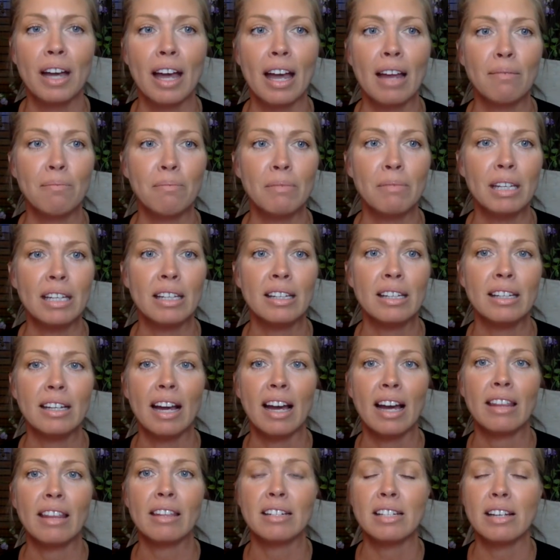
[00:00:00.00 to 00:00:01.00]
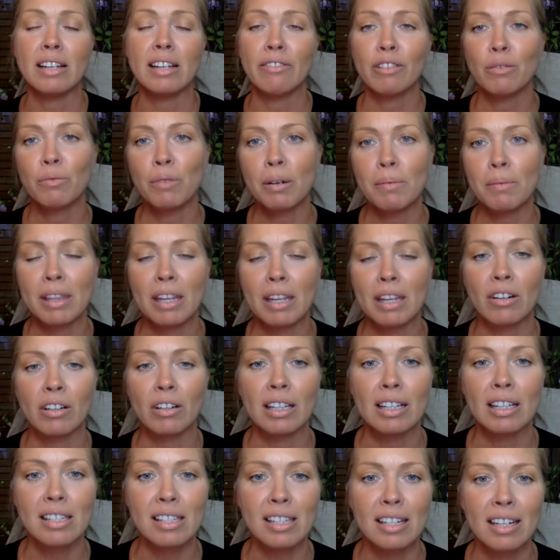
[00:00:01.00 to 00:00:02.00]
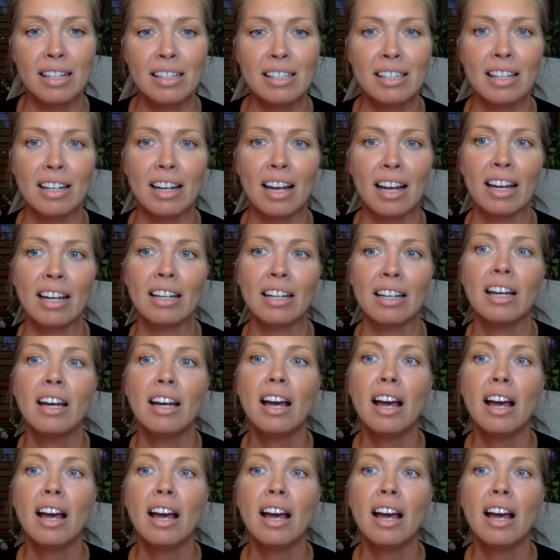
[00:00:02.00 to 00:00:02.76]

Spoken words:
and me and the different women that are listening tonight.